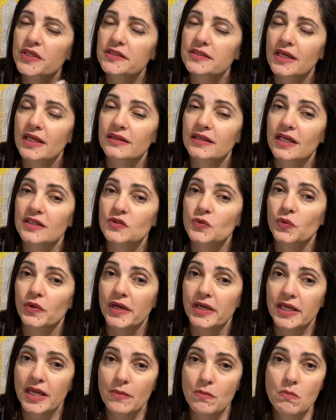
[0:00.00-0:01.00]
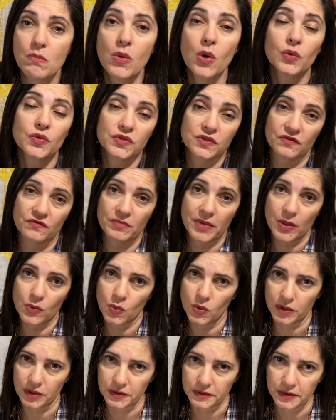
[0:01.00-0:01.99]
and that's where I get most of my
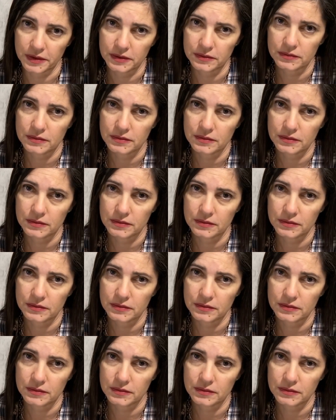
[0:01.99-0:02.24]
work done.